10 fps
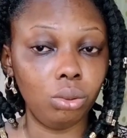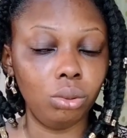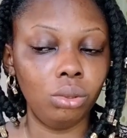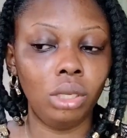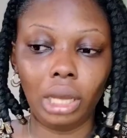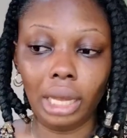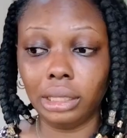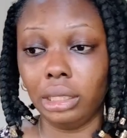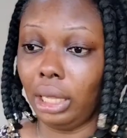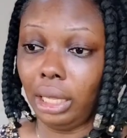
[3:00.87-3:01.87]
I think they are
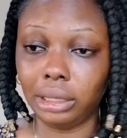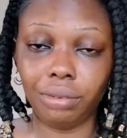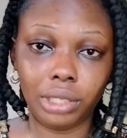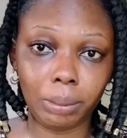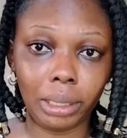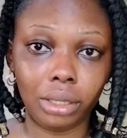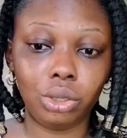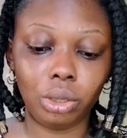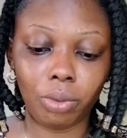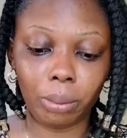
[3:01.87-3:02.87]
self-explanatory, but
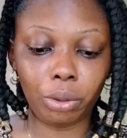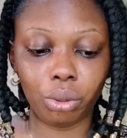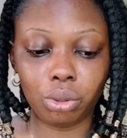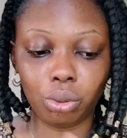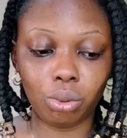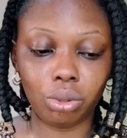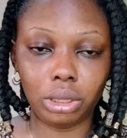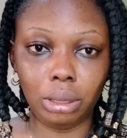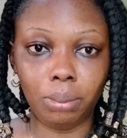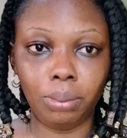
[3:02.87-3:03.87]
I'm not going to go deep,
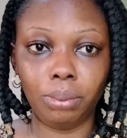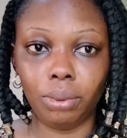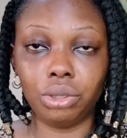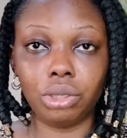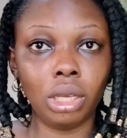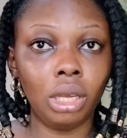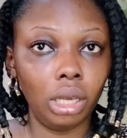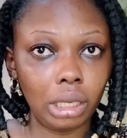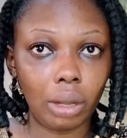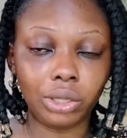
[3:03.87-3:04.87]
because in our
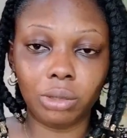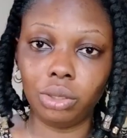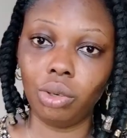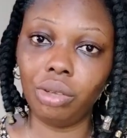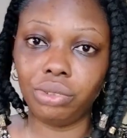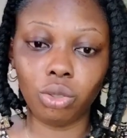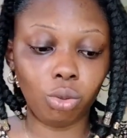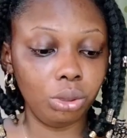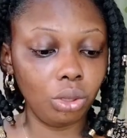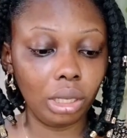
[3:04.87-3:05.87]
subsequent video we'll be talking
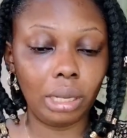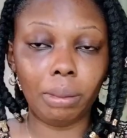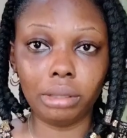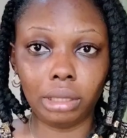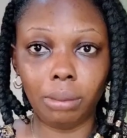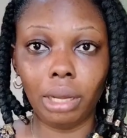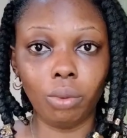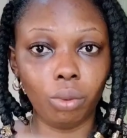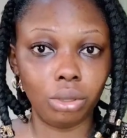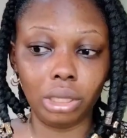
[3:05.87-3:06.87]
about them and what they
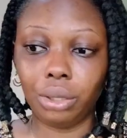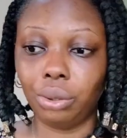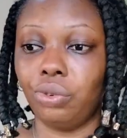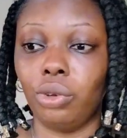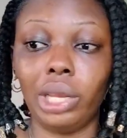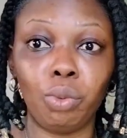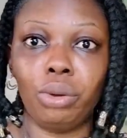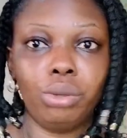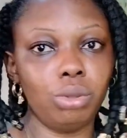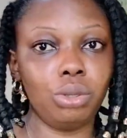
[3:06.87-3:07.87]
are used for. Like we're going to be
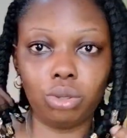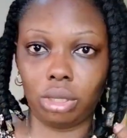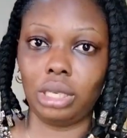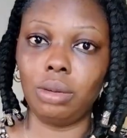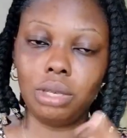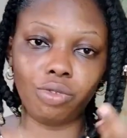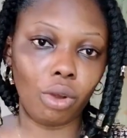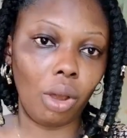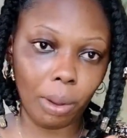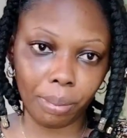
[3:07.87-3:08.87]
using them for our
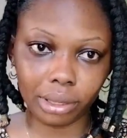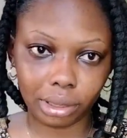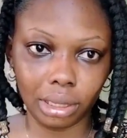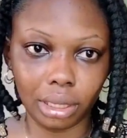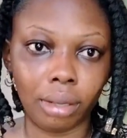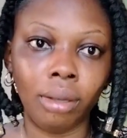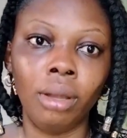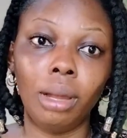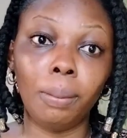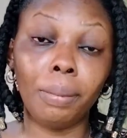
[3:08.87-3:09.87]

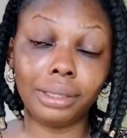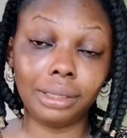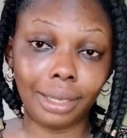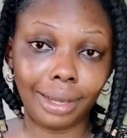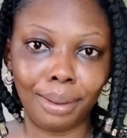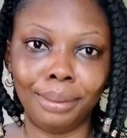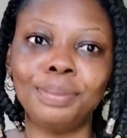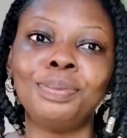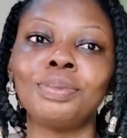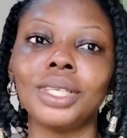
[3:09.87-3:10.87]
practical.
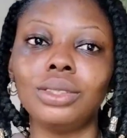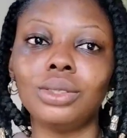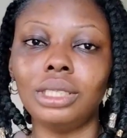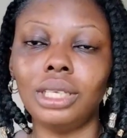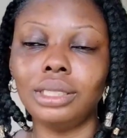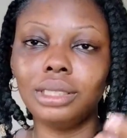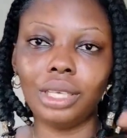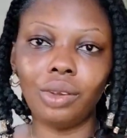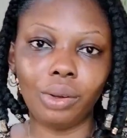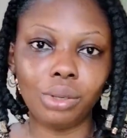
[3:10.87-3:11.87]
So the next thing that you are going
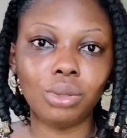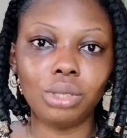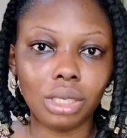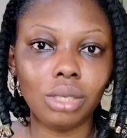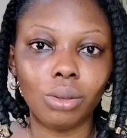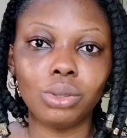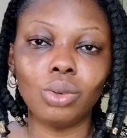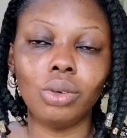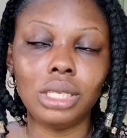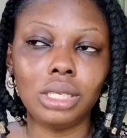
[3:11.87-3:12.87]
to need also
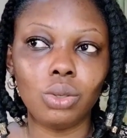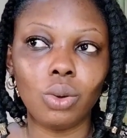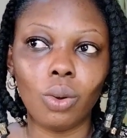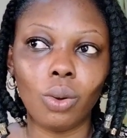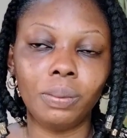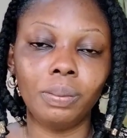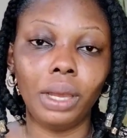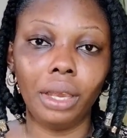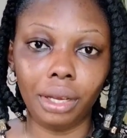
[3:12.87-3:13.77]
is your hair.